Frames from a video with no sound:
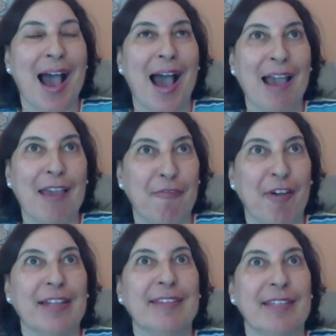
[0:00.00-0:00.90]
I
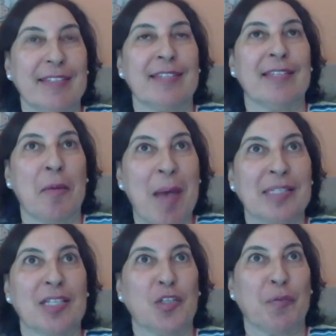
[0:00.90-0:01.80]
felt this is a
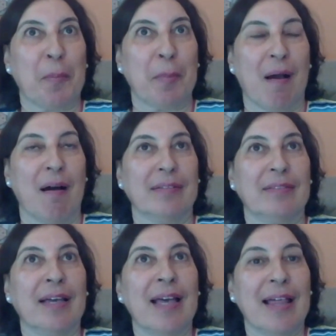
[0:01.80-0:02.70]
message from God,
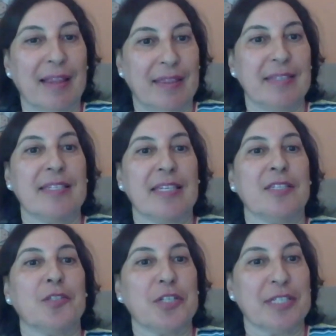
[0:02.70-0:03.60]
that this is
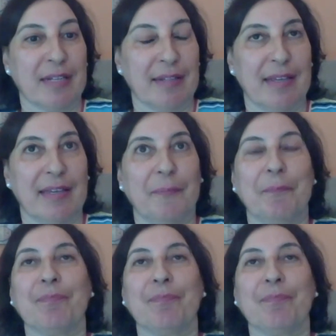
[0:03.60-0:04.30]
Easter Sunday.